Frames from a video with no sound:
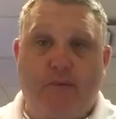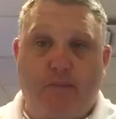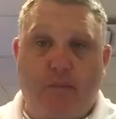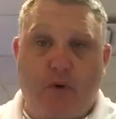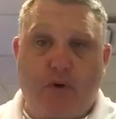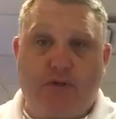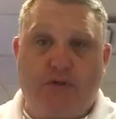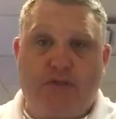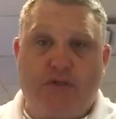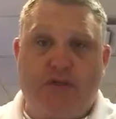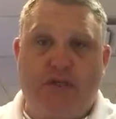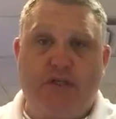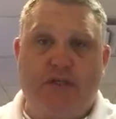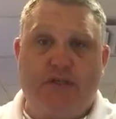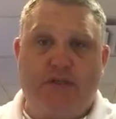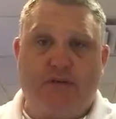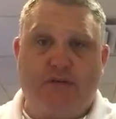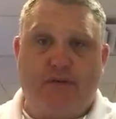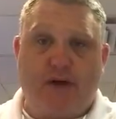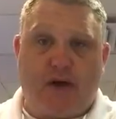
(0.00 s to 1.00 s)
emergency and
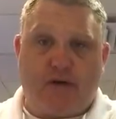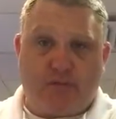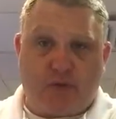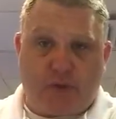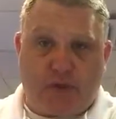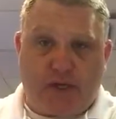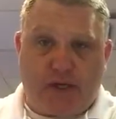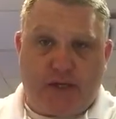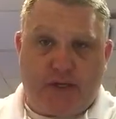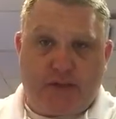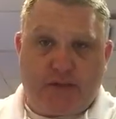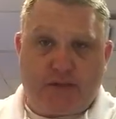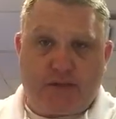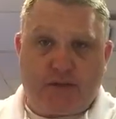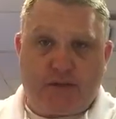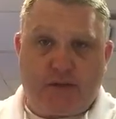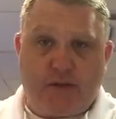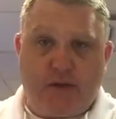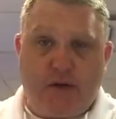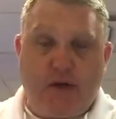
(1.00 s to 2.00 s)
survival
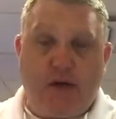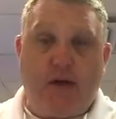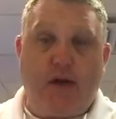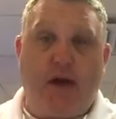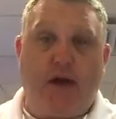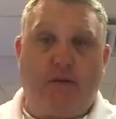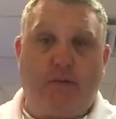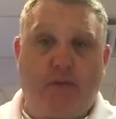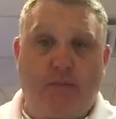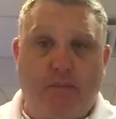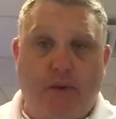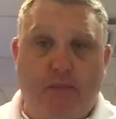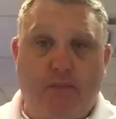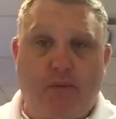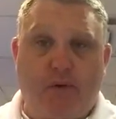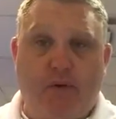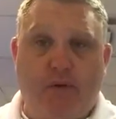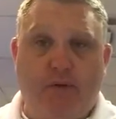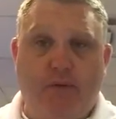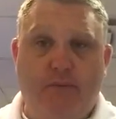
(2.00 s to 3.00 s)
needs. And
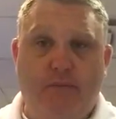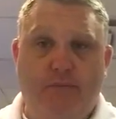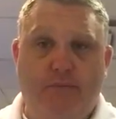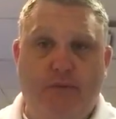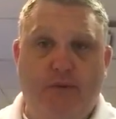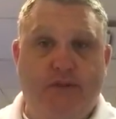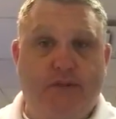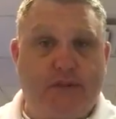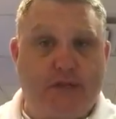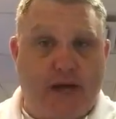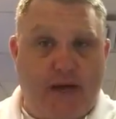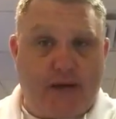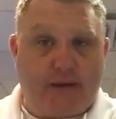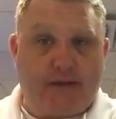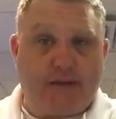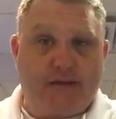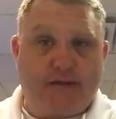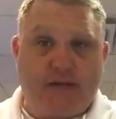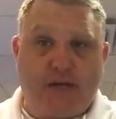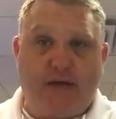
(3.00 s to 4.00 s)
remember, protect
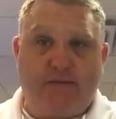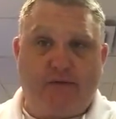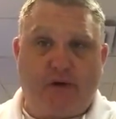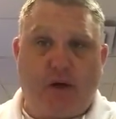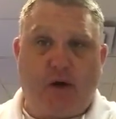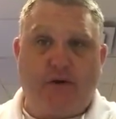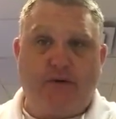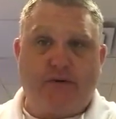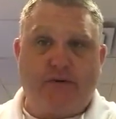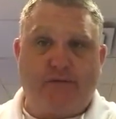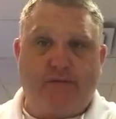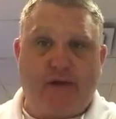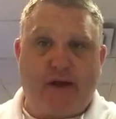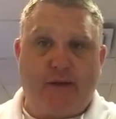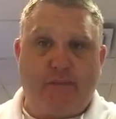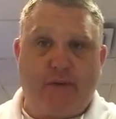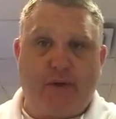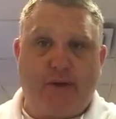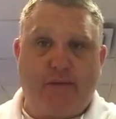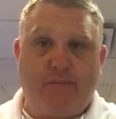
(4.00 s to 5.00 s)
and safeguard your
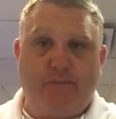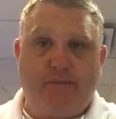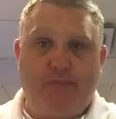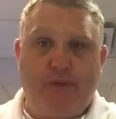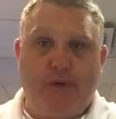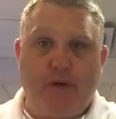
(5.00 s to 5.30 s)
family.